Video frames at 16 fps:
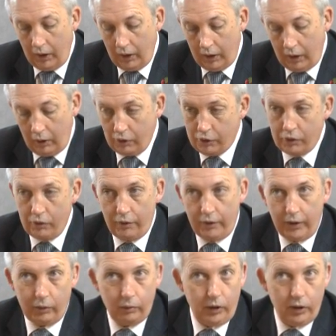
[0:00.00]
I also
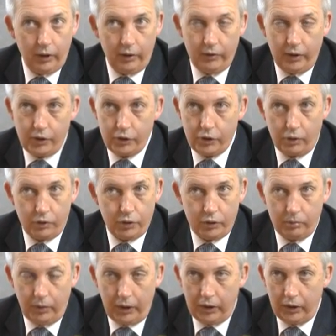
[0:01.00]
think we live in a
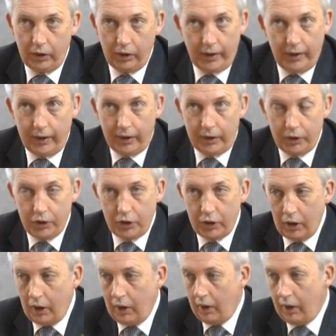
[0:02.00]
social media
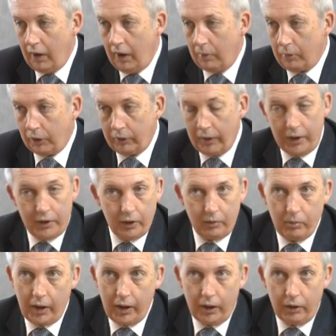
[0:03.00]
age. I'm a great
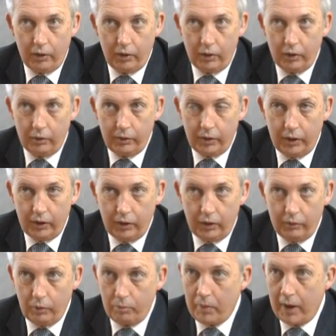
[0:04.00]
admirer of
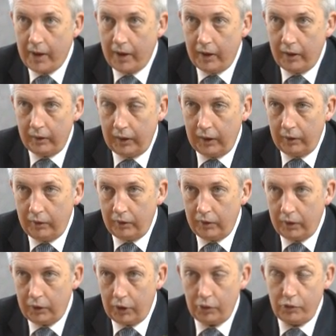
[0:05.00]
a mayor in
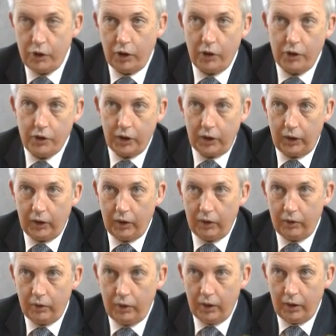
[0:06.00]
New Jersey
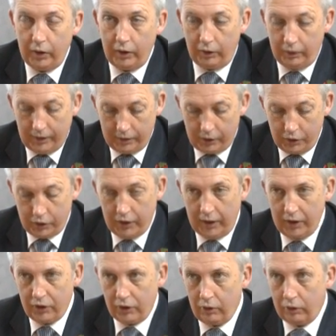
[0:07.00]
in the United
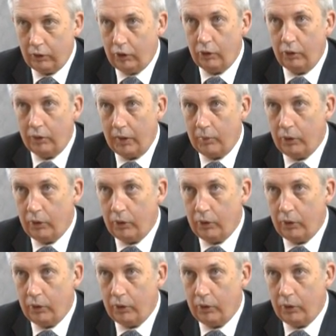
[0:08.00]
States called Cory